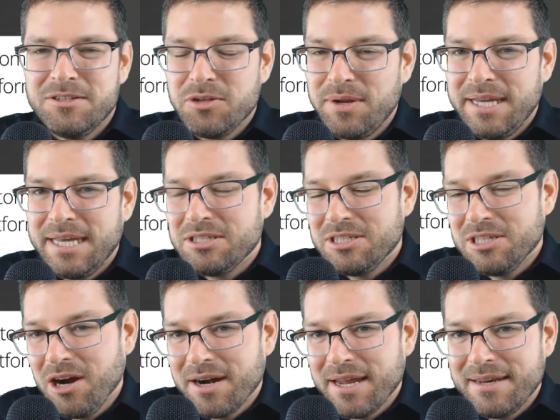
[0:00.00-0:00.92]
So to get
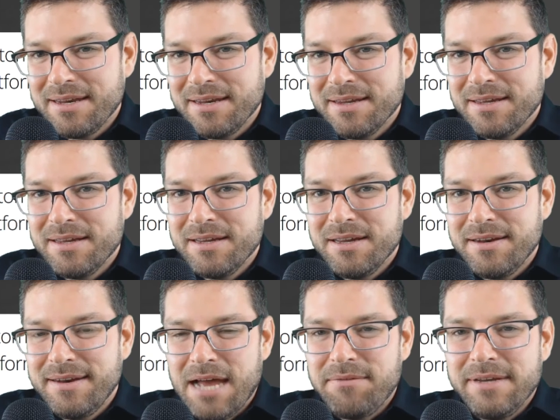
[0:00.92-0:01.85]
started,
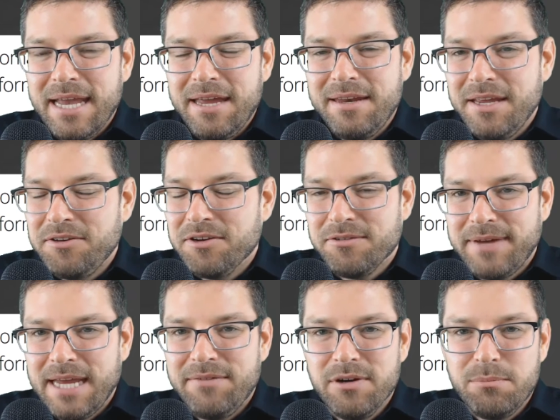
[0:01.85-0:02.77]
navigate in your
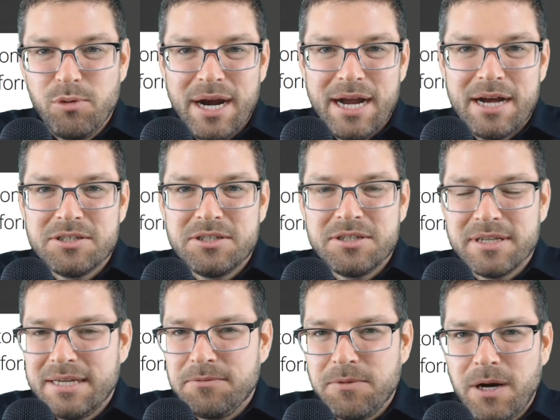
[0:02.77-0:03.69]
favorite browser
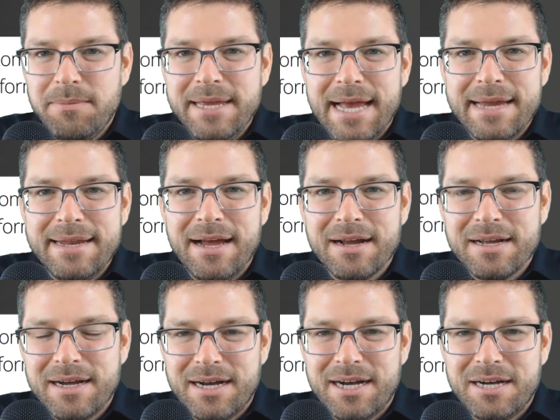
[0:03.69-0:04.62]
to
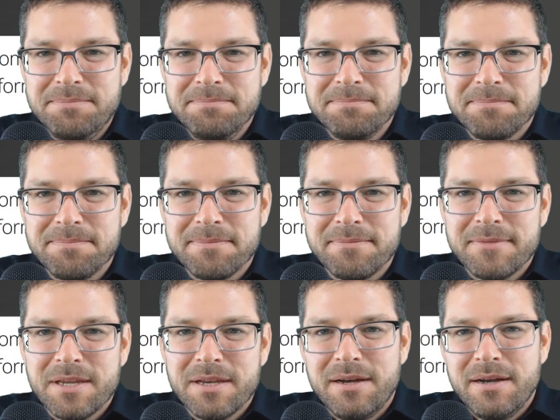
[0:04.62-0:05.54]
leapfrogbi.com,
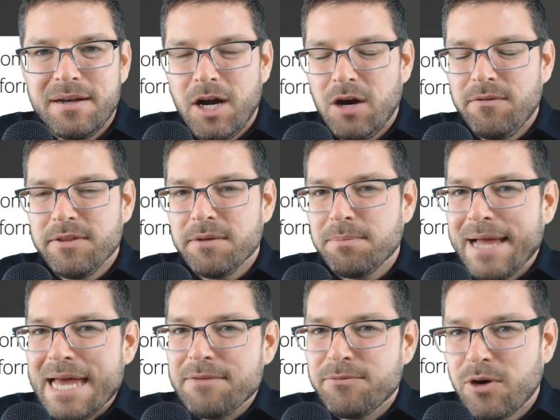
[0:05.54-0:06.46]
hover the
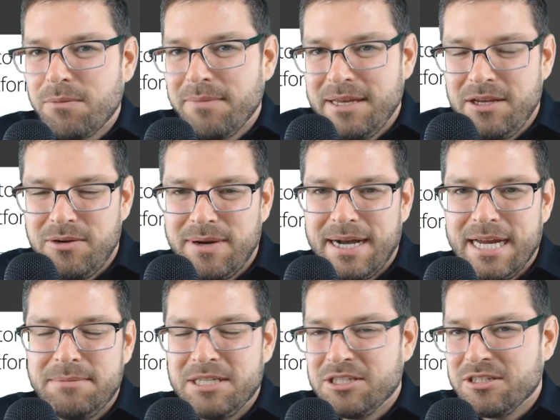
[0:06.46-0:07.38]
platform menu
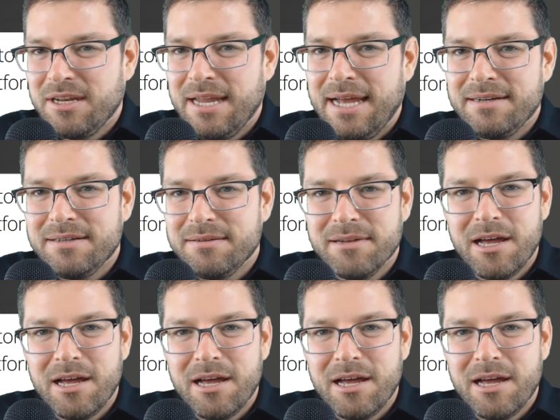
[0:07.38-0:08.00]
item and select